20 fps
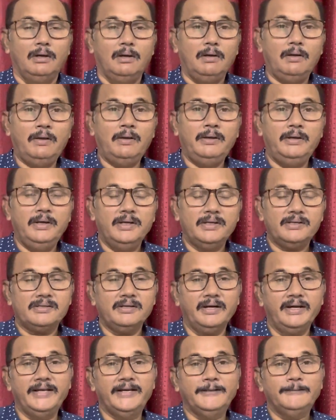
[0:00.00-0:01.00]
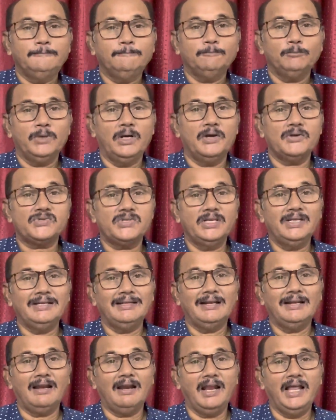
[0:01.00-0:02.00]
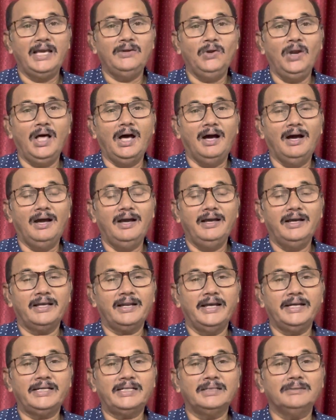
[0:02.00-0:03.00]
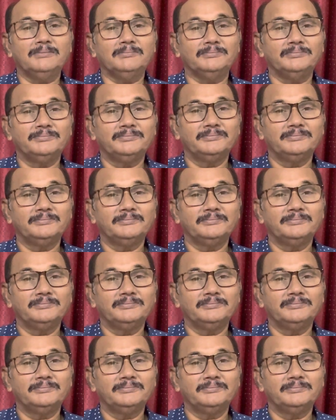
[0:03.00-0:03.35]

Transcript: Yesterday, we have seen in live law an item